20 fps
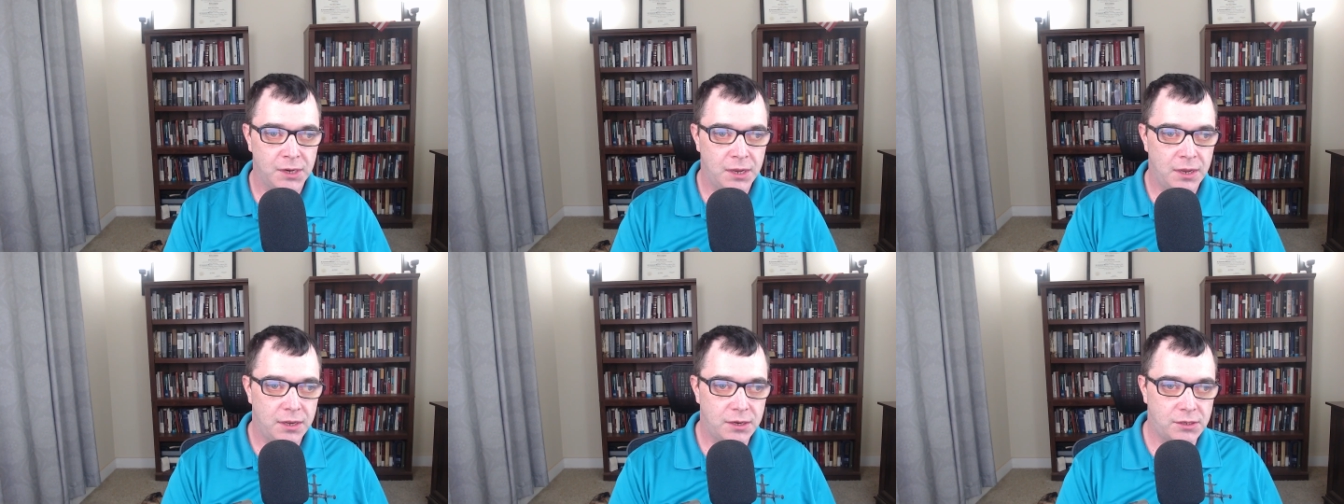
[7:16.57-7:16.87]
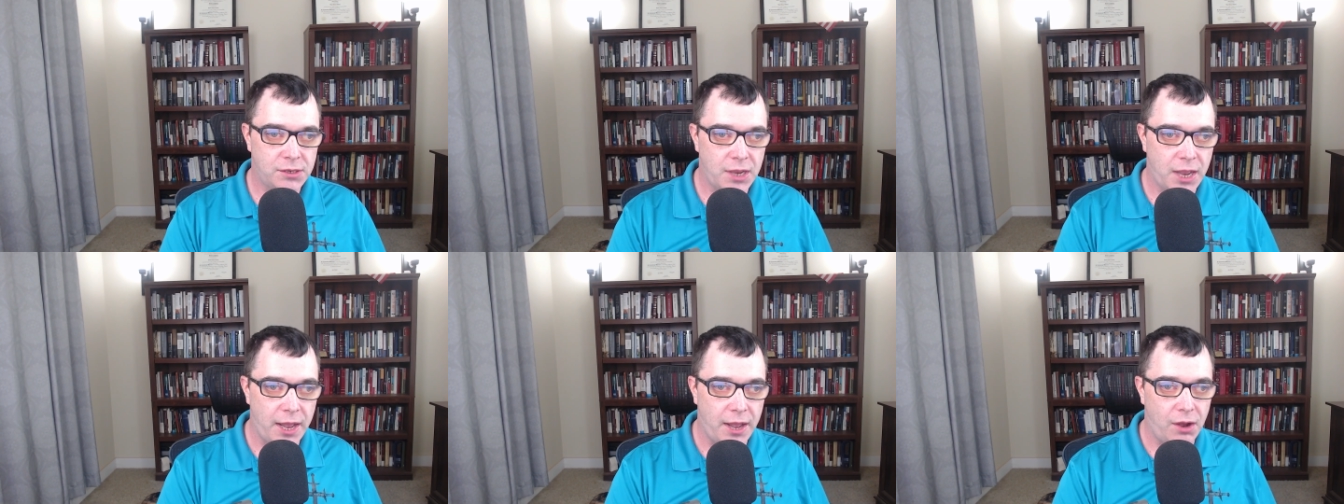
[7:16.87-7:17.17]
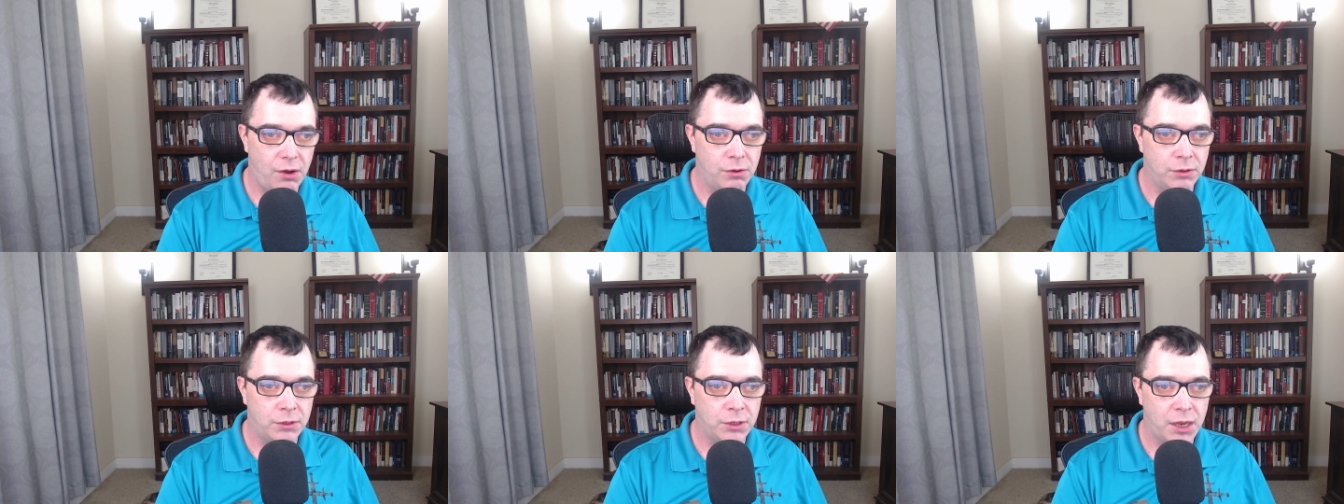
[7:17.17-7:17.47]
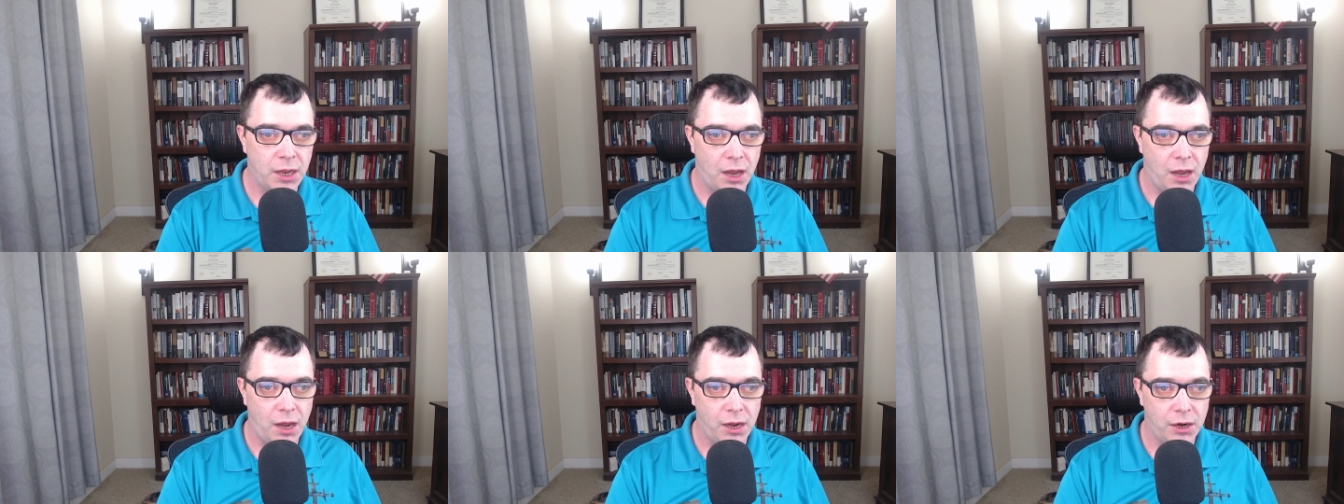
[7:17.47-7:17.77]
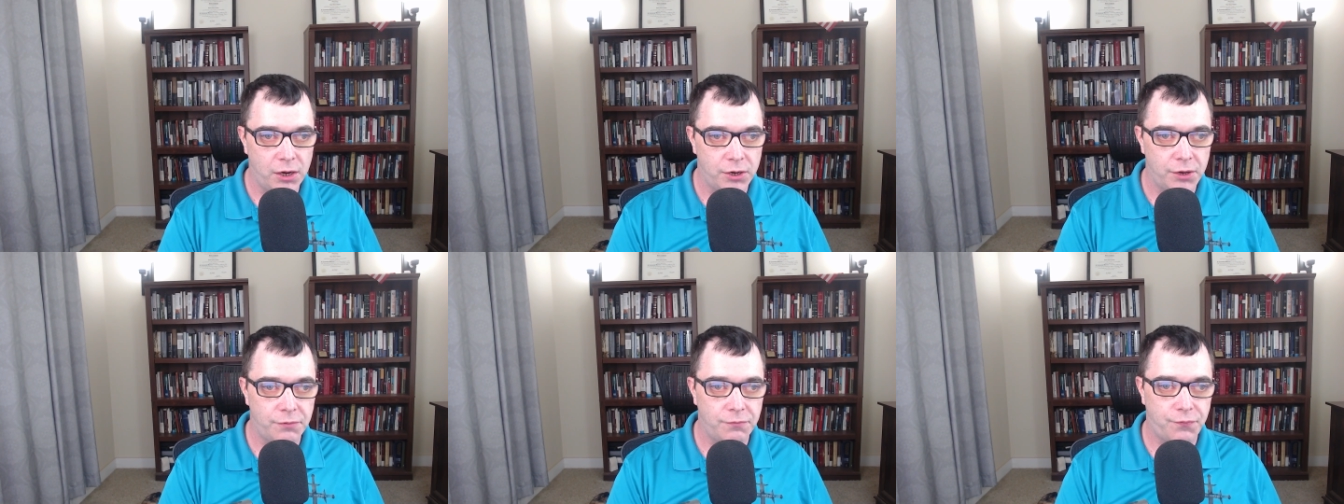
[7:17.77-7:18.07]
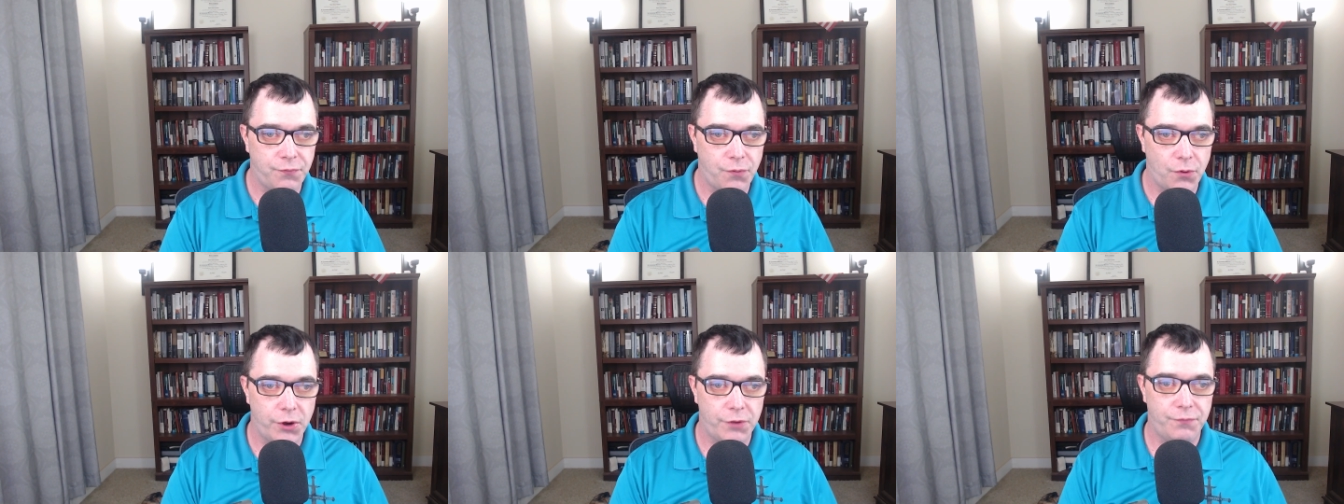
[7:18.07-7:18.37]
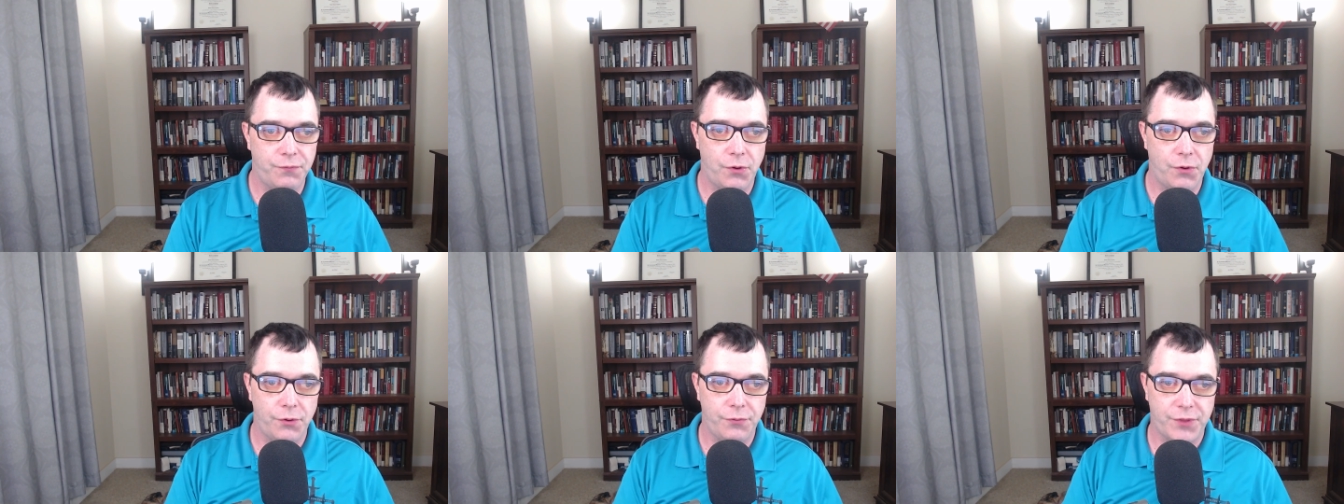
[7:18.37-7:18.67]
is that only one hundred
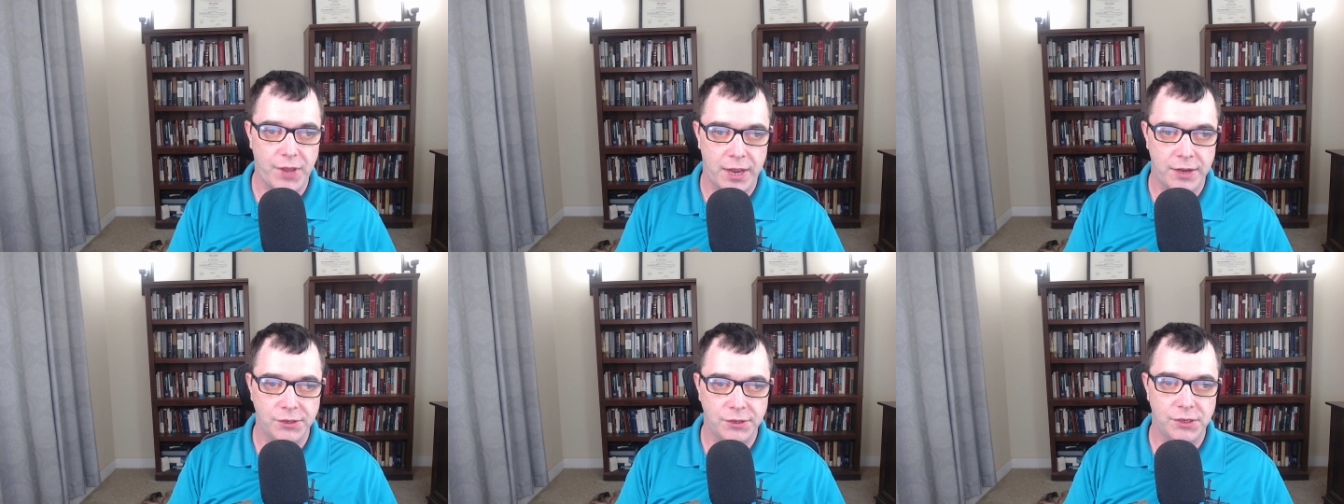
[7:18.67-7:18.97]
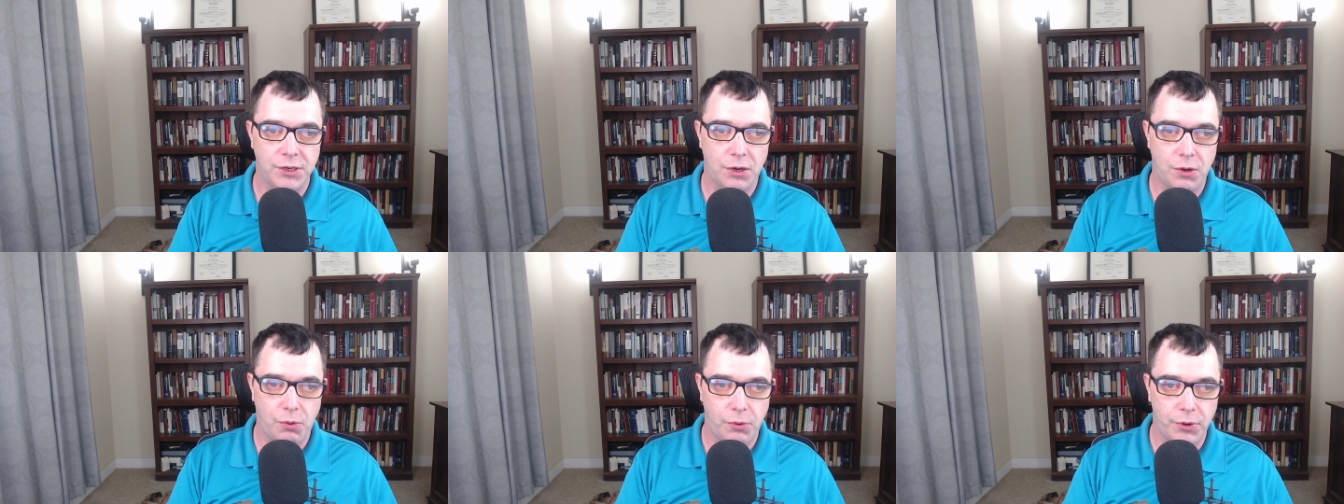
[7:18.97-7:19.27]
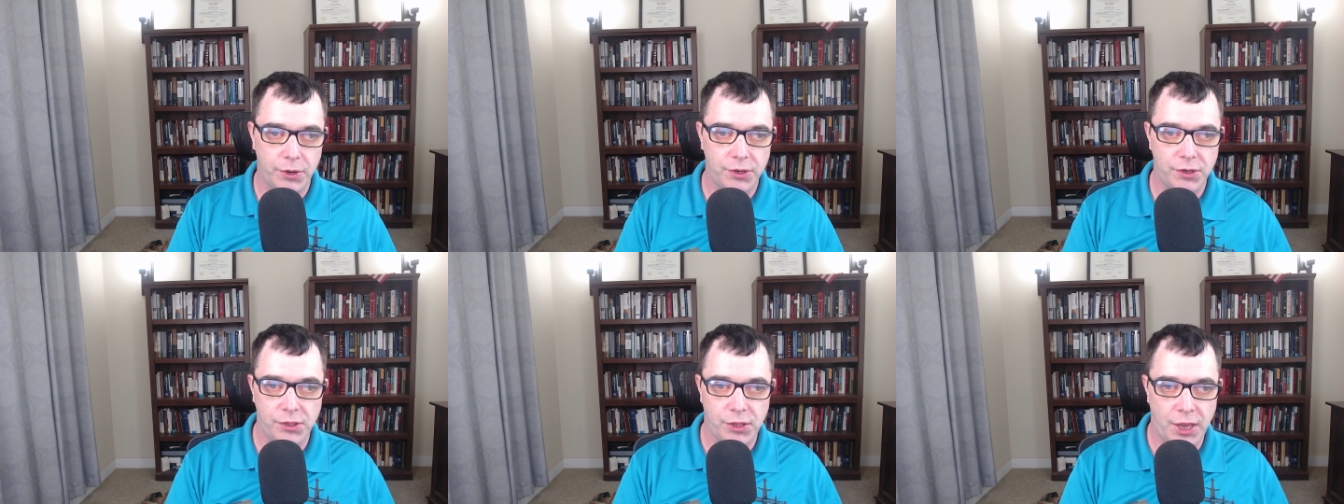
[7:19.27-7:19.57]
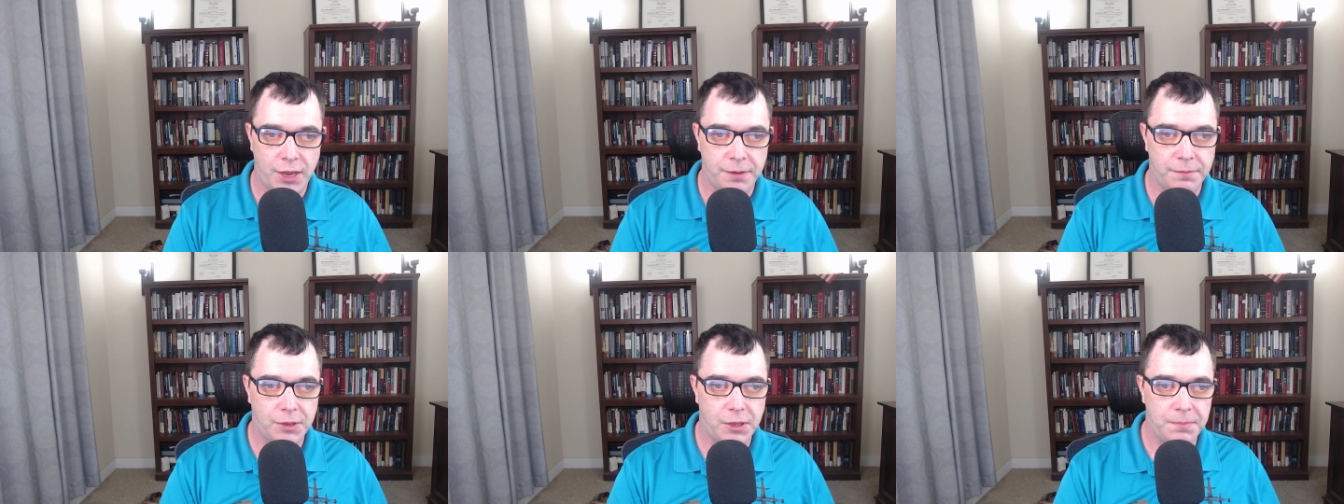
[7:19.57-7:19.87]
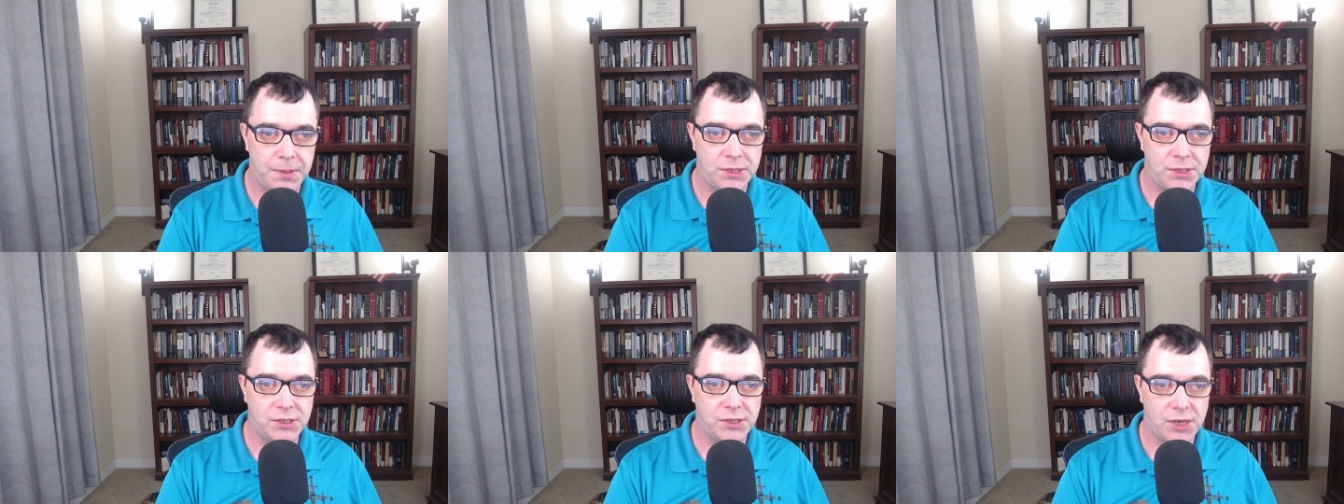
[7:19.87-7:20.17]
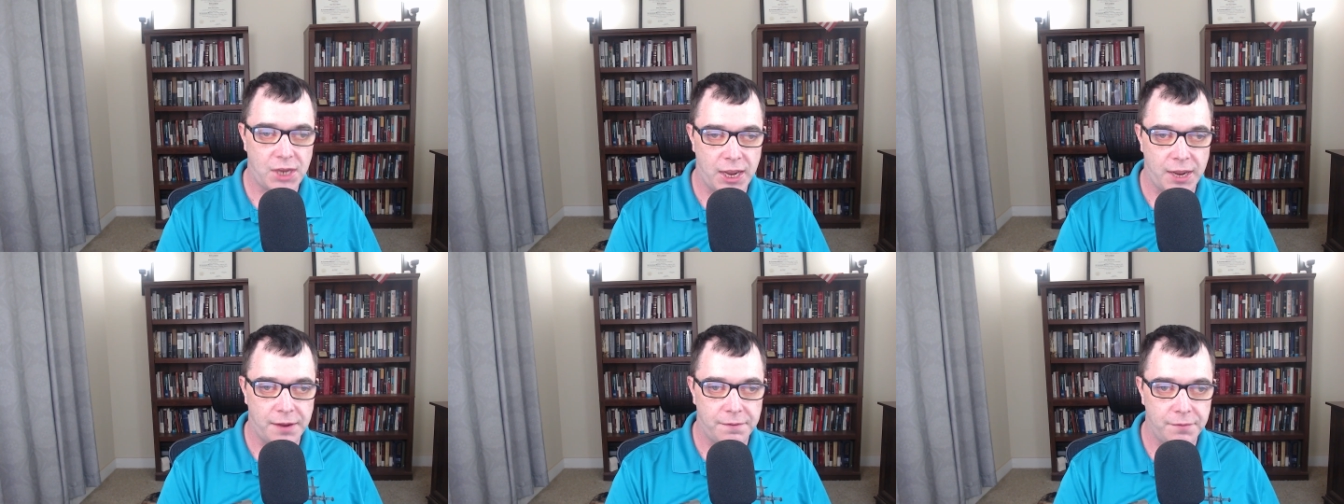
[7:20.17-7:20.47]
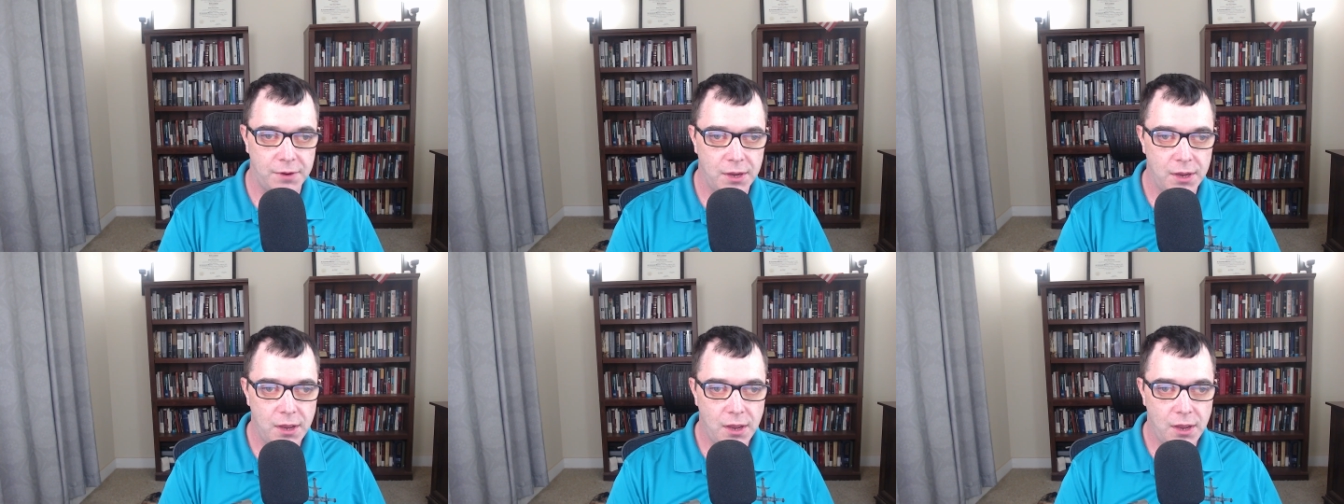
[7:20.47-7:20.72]
forty-four thousand, according to them, can be saved,